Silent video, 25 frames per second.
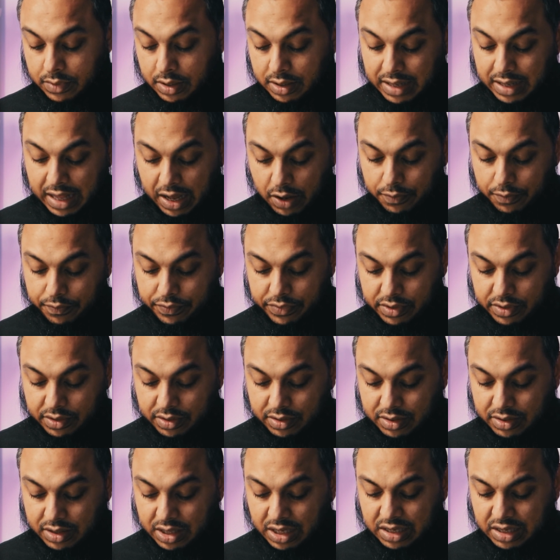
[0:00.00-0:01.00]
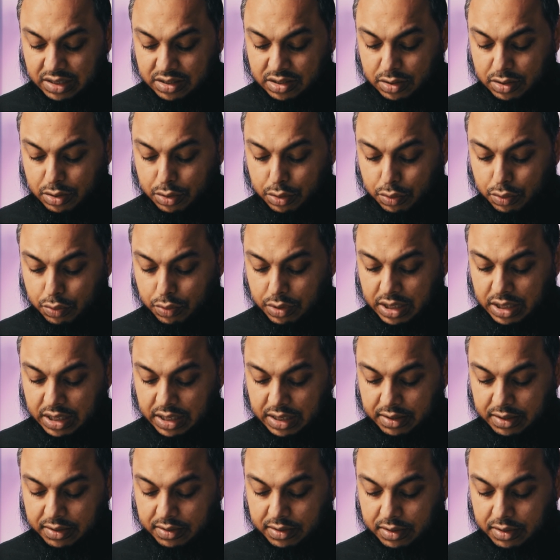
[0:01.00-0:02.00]
Now, these
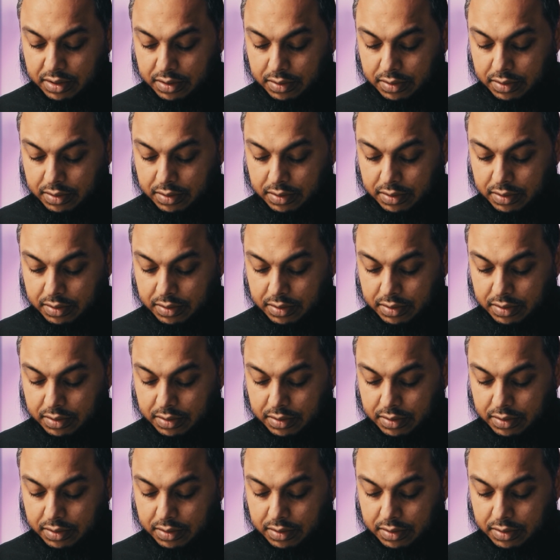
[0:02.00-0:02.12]
3